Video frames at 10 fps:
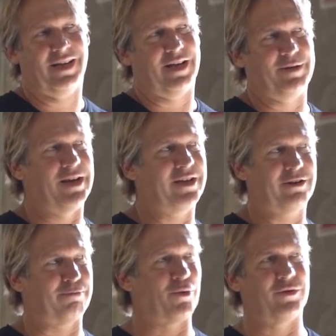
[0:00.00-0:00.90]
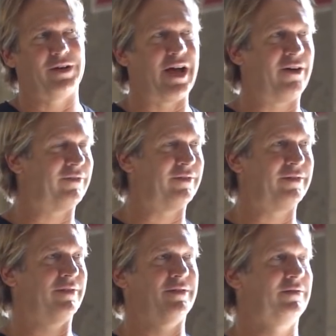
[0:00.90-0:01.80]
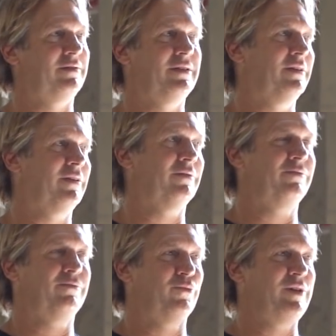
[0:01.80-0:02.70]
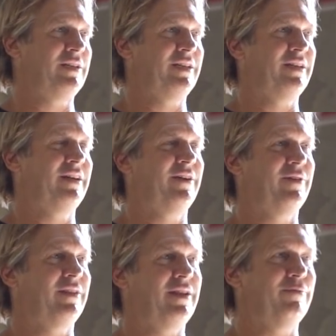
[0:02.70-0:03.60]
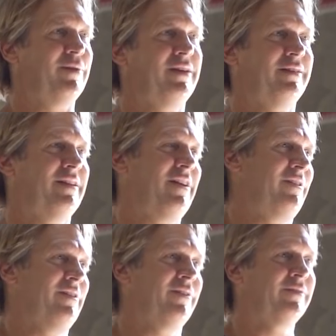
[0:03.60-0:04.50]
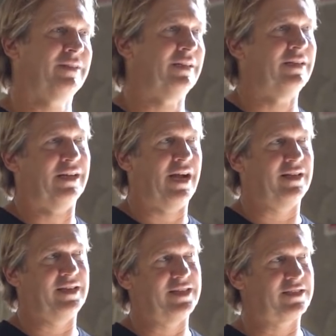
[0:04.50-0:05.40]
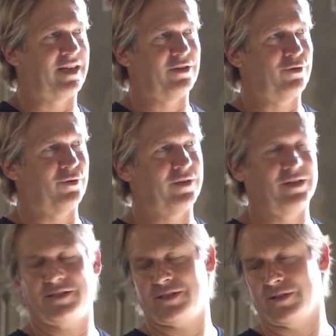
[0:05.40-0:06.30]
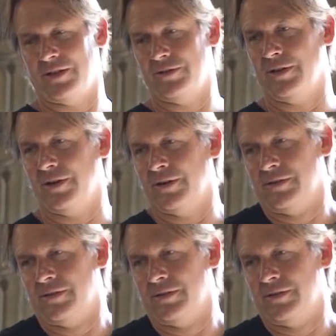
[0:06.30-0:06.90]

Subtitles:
I mean, I could have pulled it out and, you know, redid it and everything, but I don't know. I think it's kind of cool that it's still under there.